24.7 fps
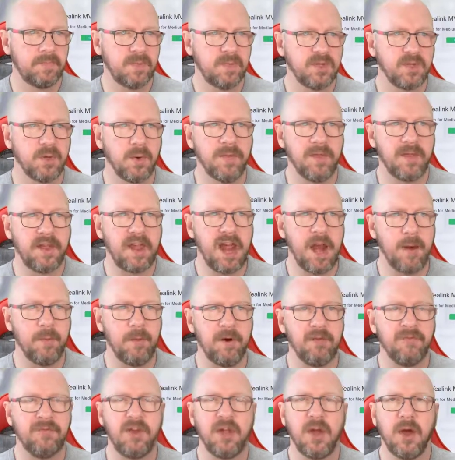So in the
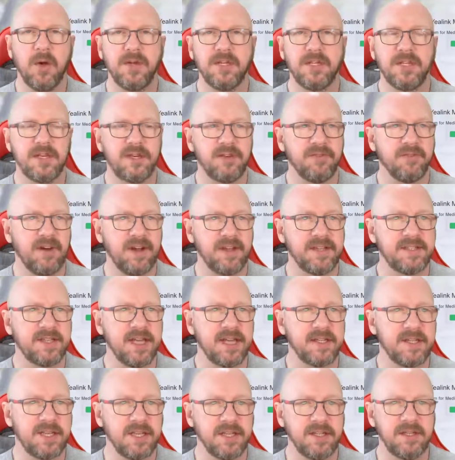camera, if you go into device
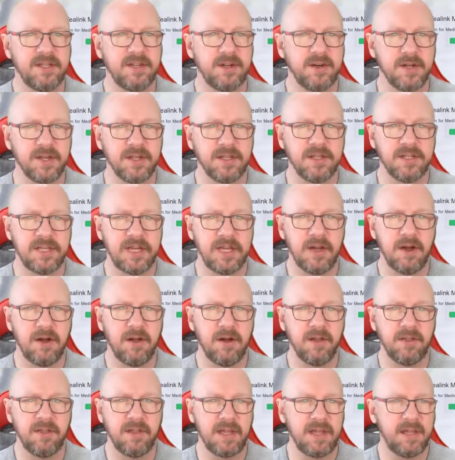settings, you can see
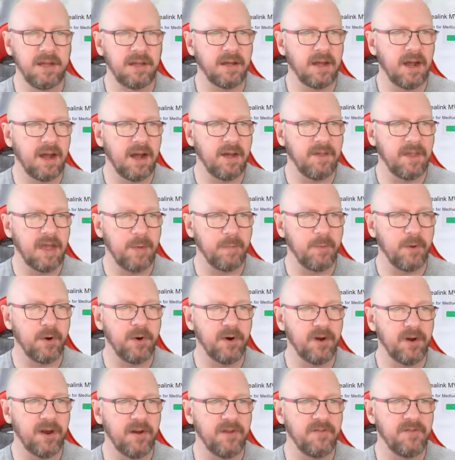all of the uh, that
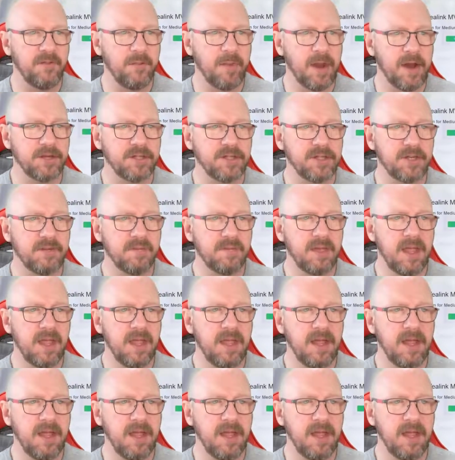pertinent information.